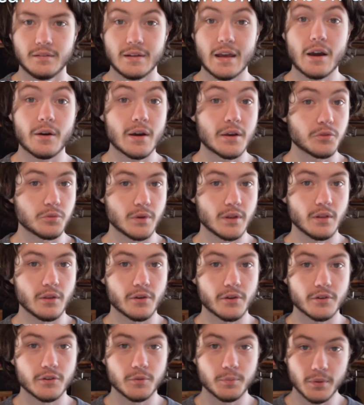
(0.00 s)
Now, as we
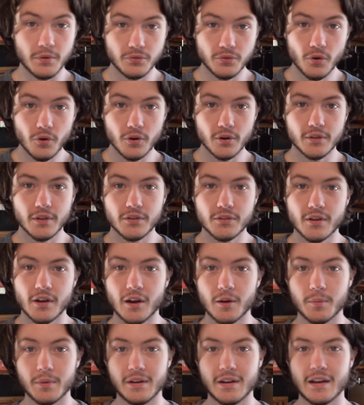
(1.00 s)
learned before, this
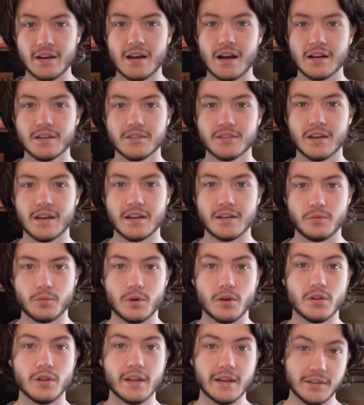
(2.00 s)
carbon dioxide
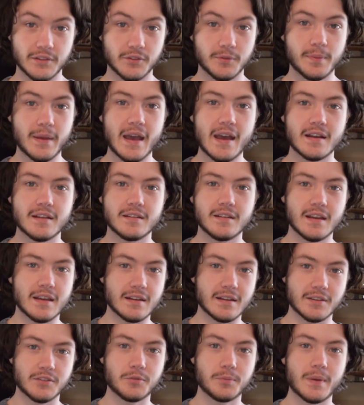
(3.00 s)
will expand
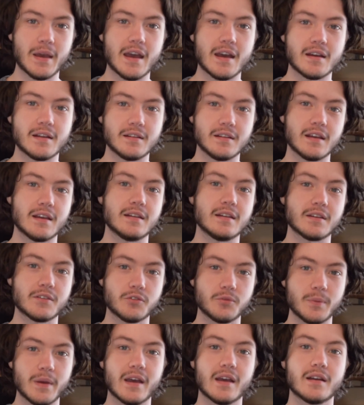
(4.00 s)
and expand and
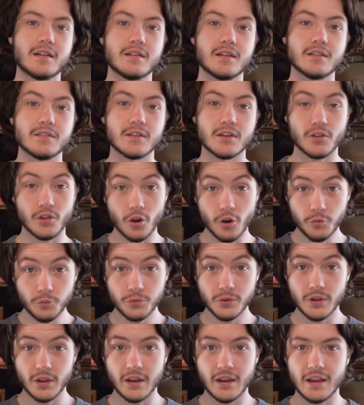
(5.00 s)
expand until
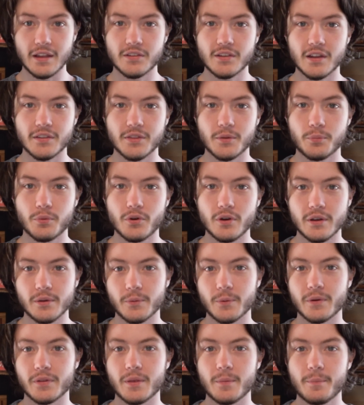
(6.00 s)
hopefully it's at the point
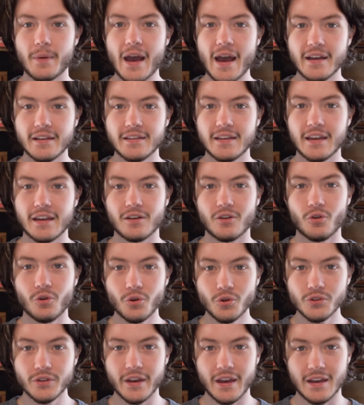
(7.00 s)
where the bag can't
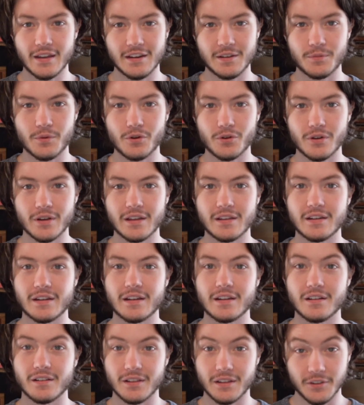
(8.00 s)
hold it anymore and
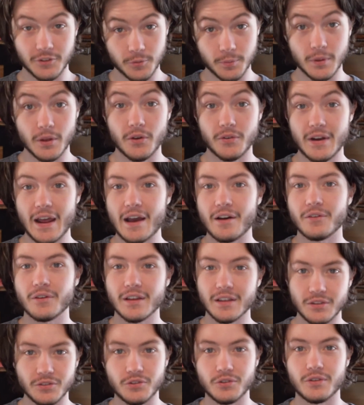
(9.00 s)
it'll explode
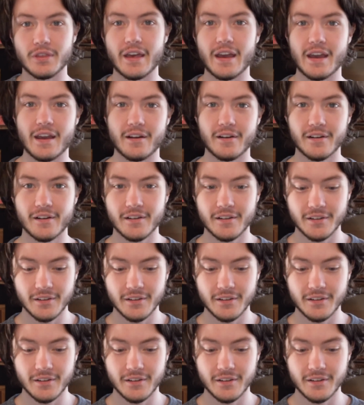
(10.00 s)
out into the air.